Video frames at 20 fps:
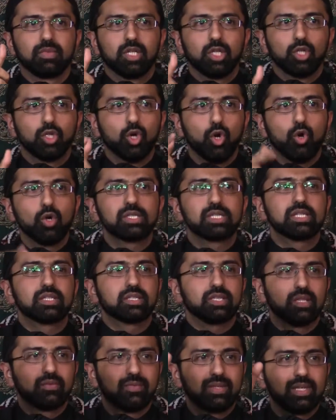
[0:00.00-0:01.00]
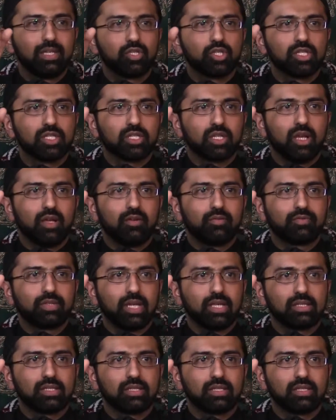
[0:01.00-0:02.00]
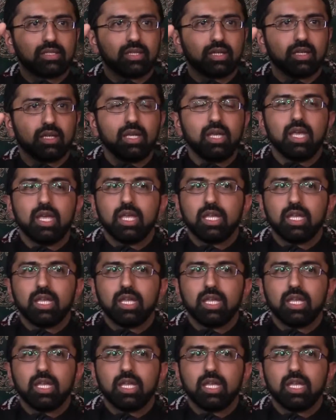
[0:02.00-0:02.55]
He goes into the villages of Tanzania.